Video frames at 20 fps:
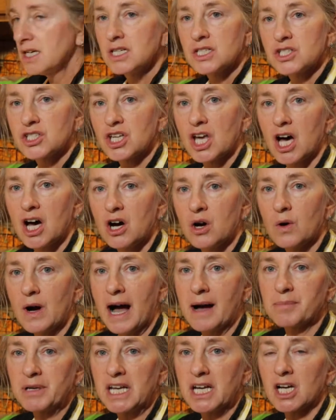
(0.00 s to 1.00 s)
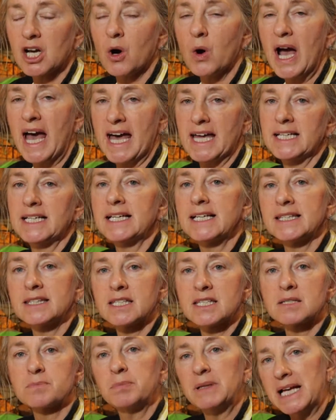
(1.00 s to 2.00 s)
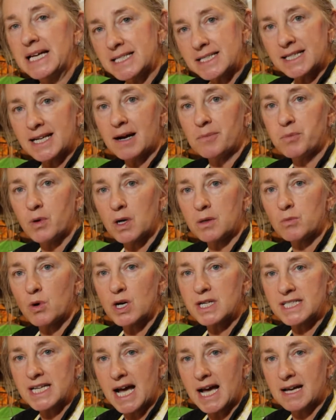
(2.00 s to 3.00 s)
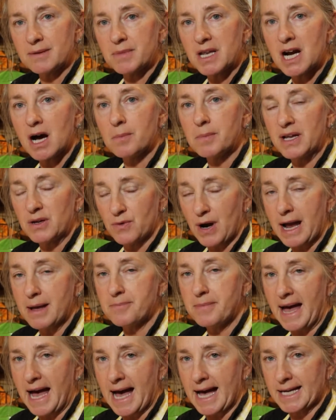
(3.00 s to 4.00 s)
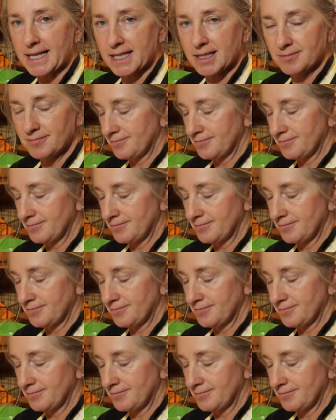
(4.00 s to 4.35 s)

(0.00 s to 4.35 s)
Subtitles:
So I'm going to go ahead and get this blended up one more time and I'll be right back.